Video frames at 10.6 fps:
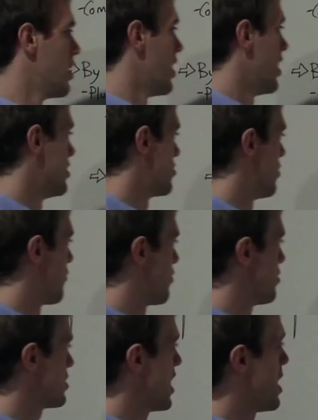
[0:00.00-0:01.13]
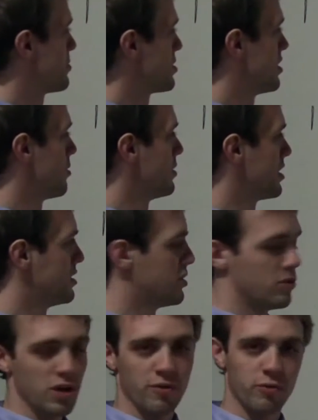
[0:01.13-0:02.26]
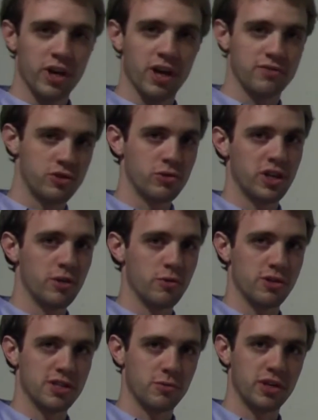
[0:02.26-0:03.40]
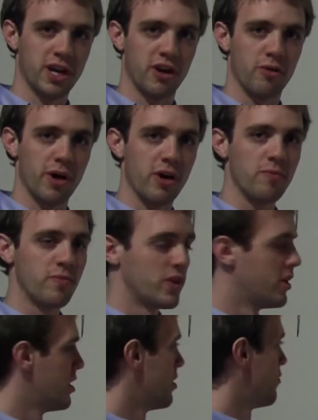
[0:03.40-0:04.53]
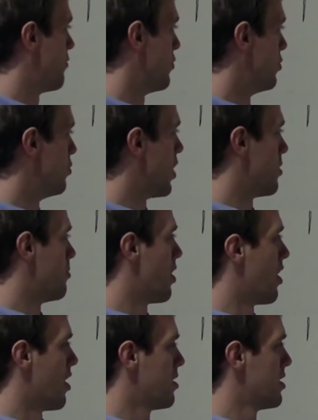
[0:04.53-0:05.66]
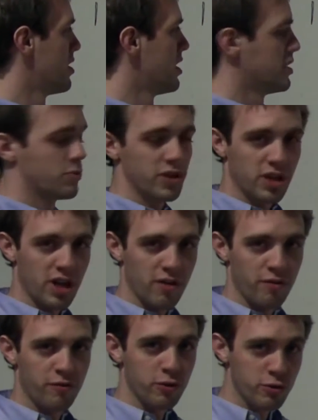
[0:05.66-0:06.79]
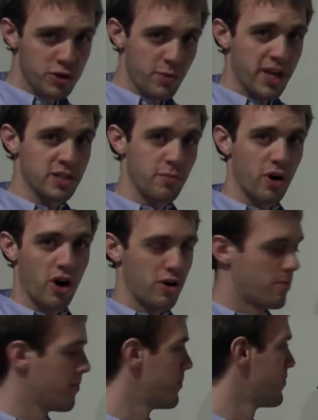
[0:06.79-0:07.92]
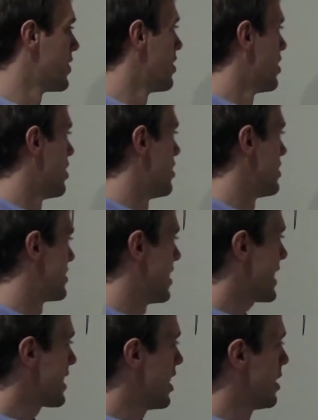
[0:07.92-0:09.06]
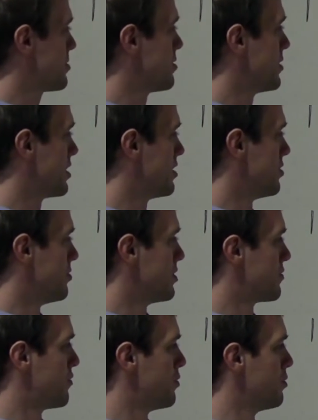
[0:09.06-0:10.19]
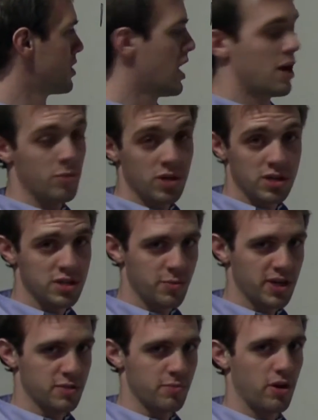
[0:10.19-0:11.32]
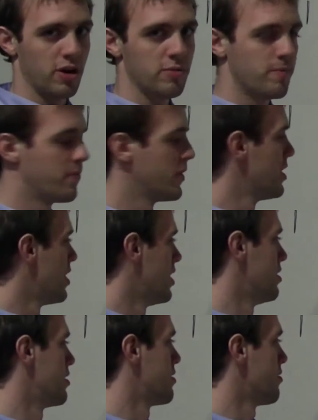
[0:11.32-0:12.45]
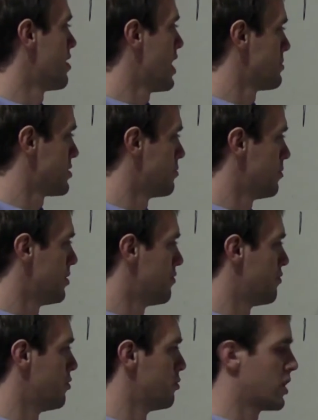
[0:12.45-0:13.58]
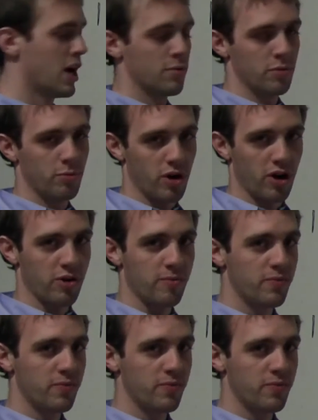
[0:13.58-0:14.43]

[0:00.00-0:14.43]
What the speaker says: And so the first option that we could do if we have 2 keywords that we care about, foo and bar, is we could have foo space bar. The second option we could do is foo comma space bar, and the third option would be foo comma bar.